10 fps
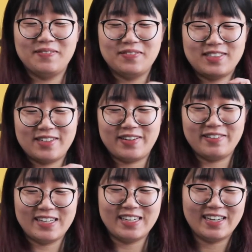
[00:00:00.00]
So I
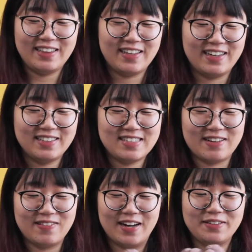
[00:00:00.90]
really like that.
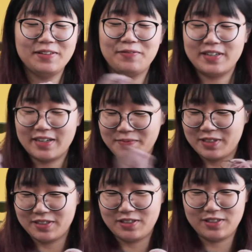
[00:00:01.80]
So I don't know what I'm
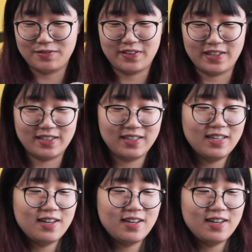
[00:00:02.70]
gonna do with it.